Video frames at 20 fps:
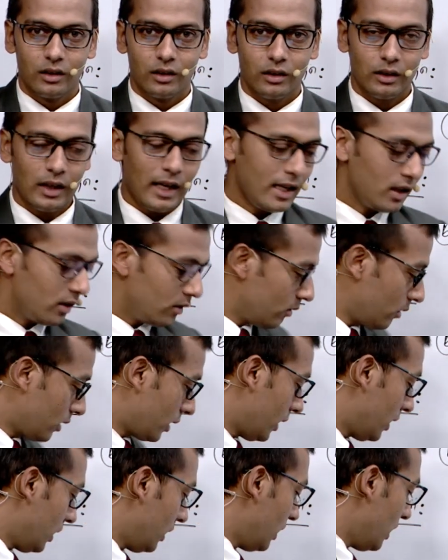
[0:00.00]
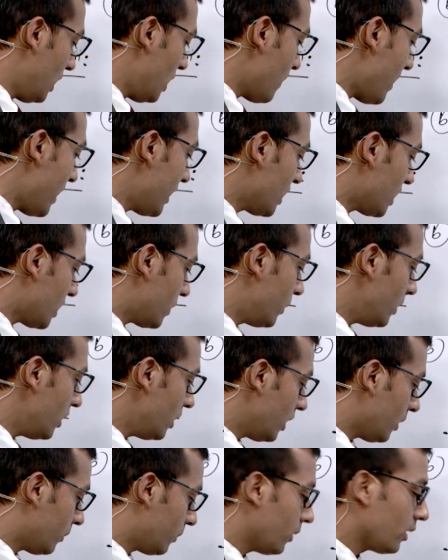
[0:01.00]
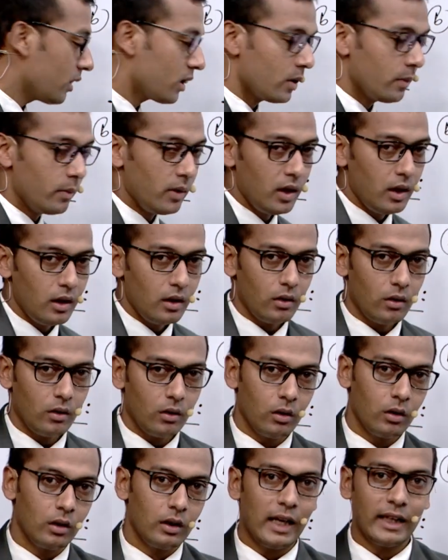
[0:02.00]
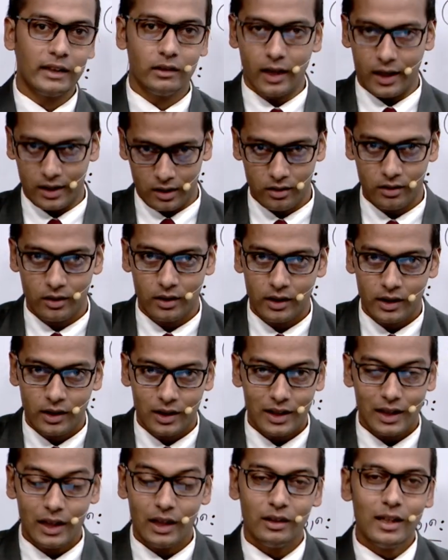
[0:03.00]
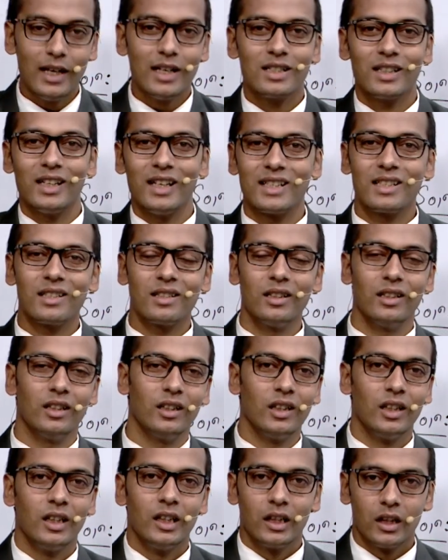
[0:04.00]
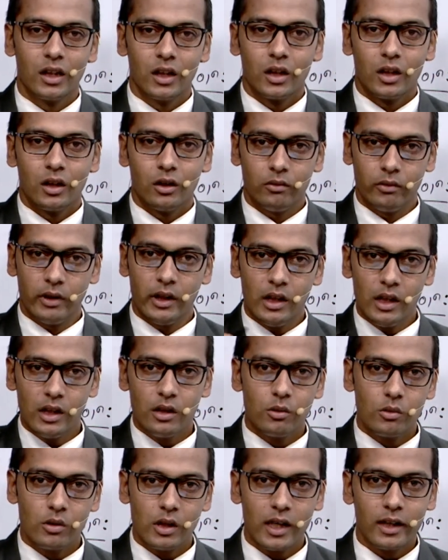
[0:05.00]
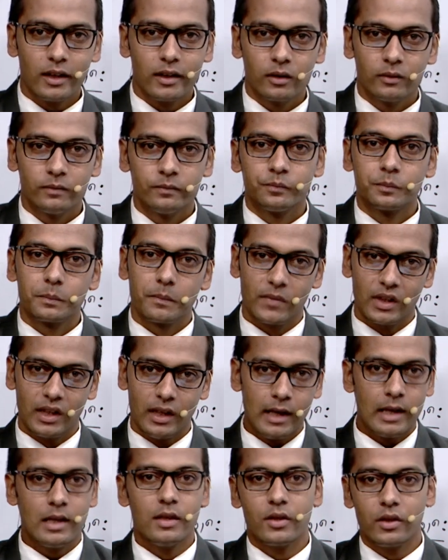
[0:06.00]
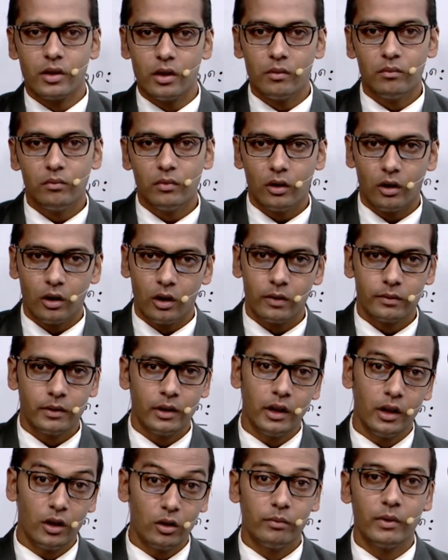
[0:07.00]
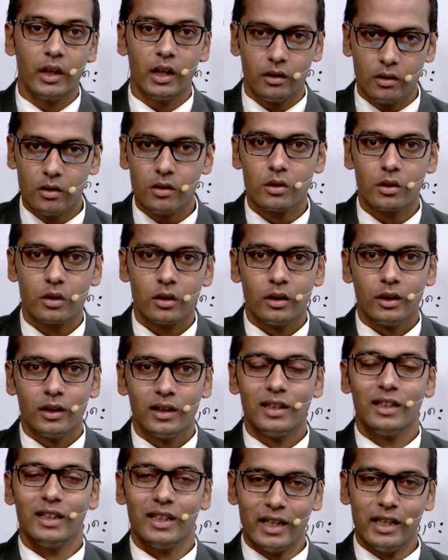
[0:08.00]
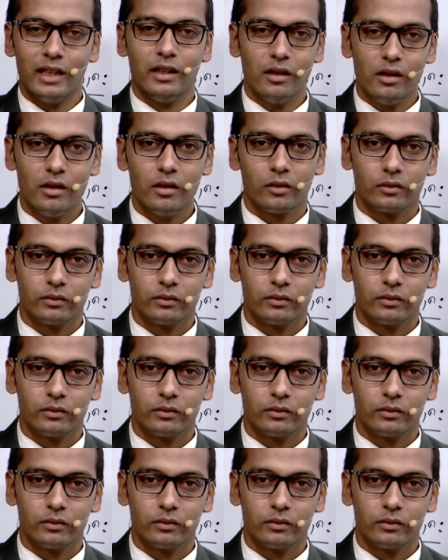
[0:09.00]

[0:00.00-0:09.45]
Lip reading: like a minus b, a plus b, or like that, in that case we need to take LCM of the denominators, and